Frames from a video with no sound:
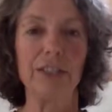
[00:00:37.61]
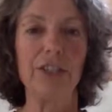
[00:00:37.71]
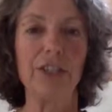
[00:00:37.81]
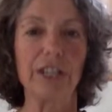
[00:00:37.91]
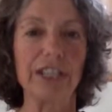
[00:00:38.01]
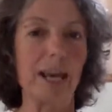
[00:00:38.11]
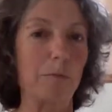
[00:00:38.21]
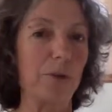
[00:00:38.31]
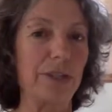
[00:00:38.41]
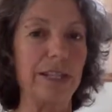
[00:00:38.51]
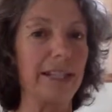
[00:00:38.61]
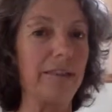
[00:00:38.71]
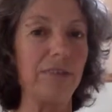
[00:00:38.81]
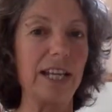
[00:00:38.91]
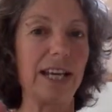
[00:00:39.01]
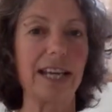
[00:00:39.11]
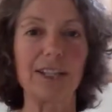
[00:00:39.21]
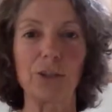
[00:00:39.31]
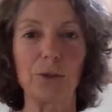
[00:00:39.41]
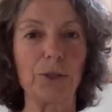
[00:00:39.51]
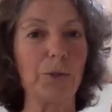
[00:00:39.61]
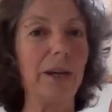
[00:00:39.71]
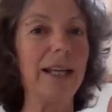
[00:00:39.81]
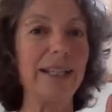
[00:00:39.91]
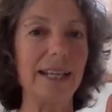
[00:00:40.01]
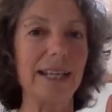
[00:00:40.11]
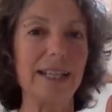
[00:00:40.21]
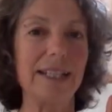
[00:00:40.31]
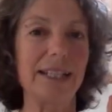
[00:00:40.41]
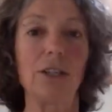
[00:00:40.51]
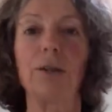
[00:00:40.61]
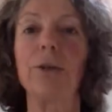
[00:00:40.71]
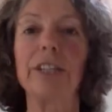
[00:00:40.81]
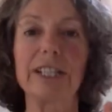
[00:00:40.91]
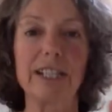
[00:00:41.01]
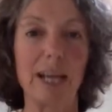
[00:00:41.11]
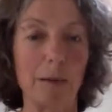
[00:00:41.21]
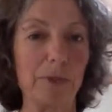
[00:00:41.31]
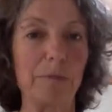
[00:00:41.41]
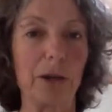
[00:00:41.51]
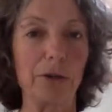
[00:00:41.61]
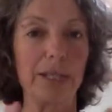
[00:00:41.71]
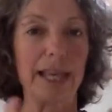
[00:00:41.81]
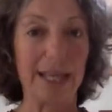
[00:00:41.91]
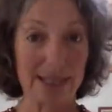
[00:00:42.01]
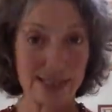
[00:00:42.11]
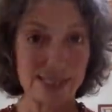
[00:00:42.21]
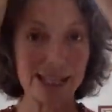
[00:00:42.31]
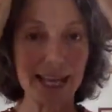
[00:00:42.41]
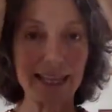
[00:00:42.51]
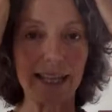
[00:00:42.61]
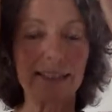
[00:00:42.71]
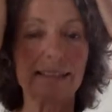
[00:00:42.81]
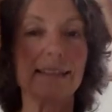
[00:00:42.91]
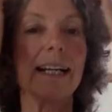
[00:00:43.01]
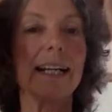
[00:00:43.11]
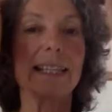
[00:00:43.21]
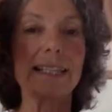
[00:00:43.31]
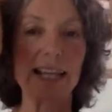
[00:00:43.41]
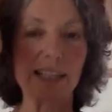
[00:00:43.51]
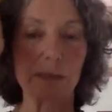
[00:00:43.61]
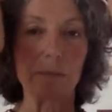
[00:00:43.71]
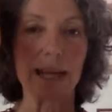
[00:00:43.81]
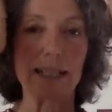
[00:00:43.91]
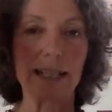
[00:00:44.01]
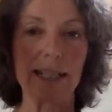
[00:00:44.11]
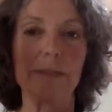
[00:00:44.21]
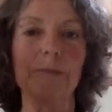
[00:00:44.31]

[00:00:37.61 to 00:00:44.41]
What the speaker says: You can tap with your left hand or your right hand, or you can tap with both hands together. It doesn't matter.